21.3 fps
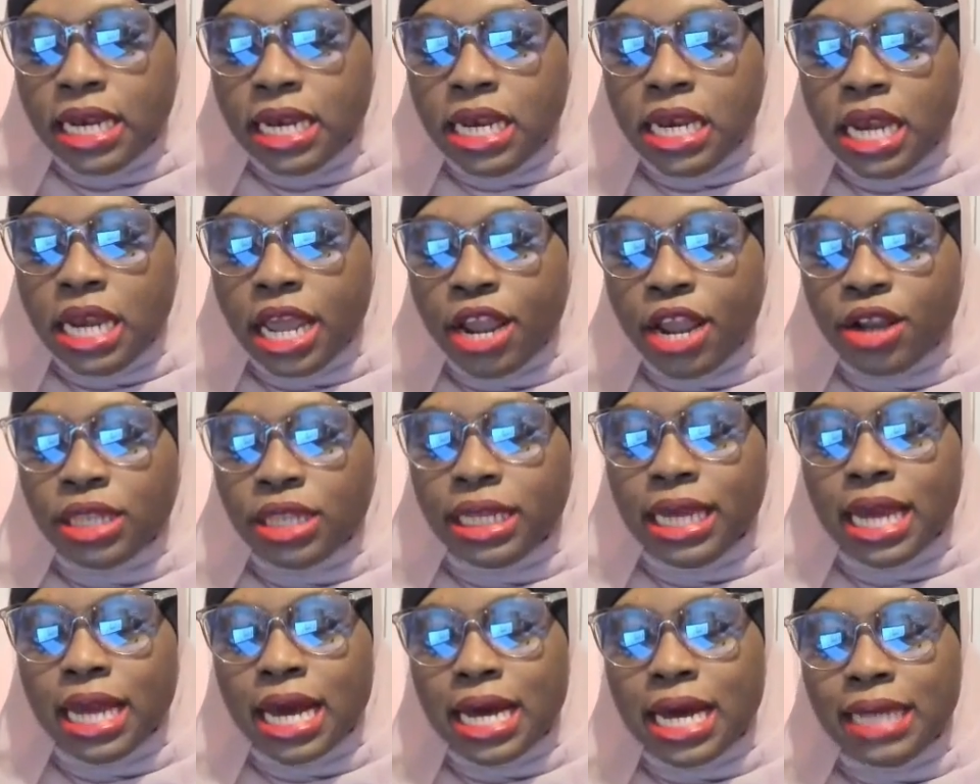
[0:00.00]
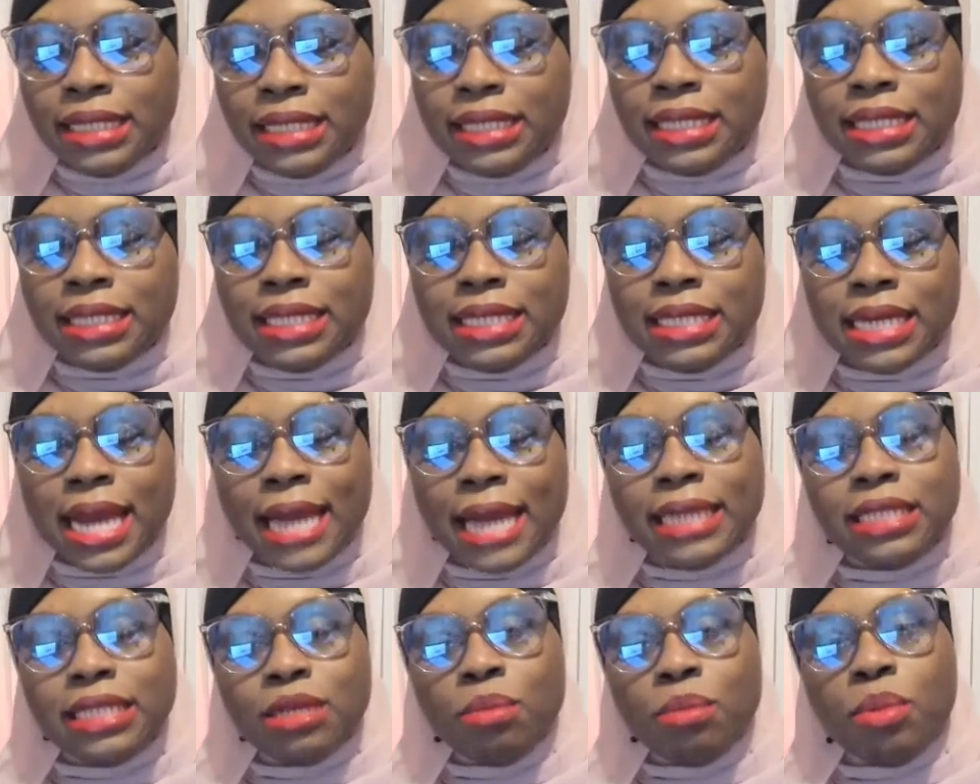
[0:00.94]
nearly
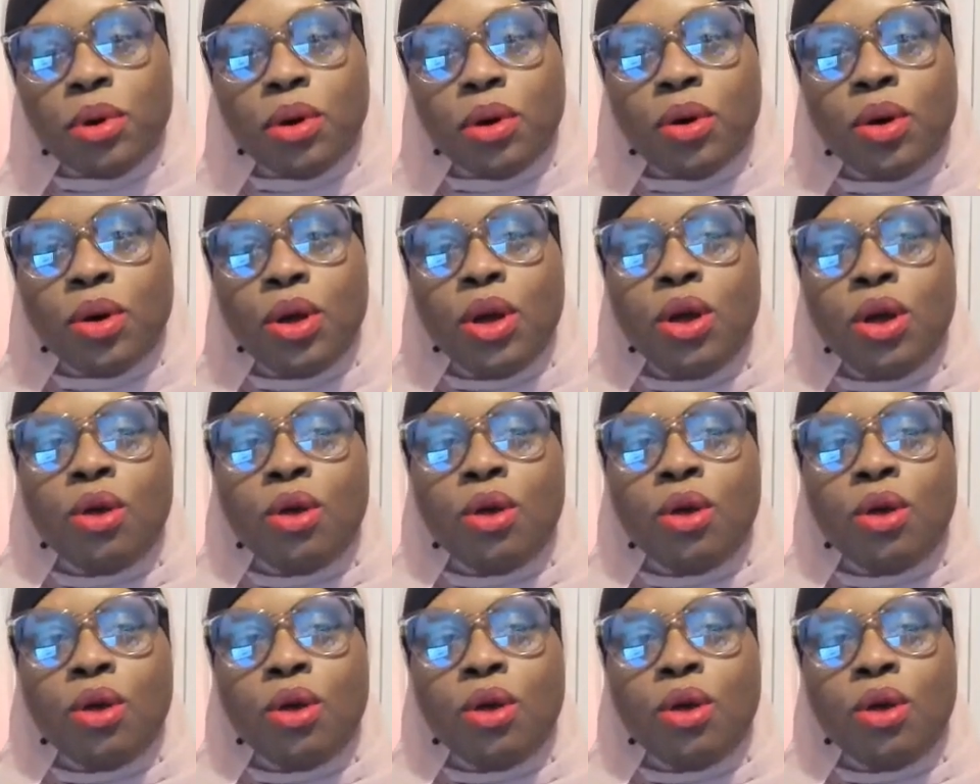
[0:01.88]
undetectable.